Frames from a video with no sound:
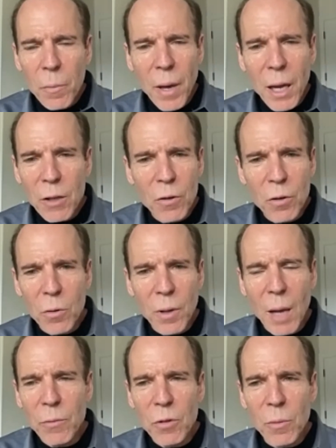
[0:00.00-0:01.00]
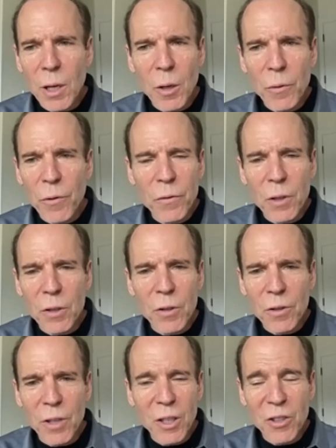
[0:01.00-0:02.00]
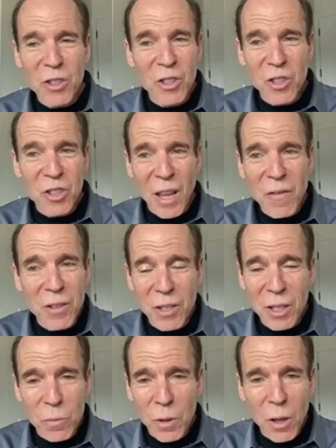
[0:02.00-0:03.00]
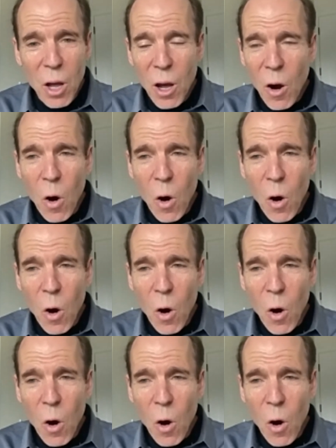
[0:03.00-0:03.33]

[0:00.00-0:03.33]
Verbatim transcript: patients who came to me in their fifties and sixties and seventies with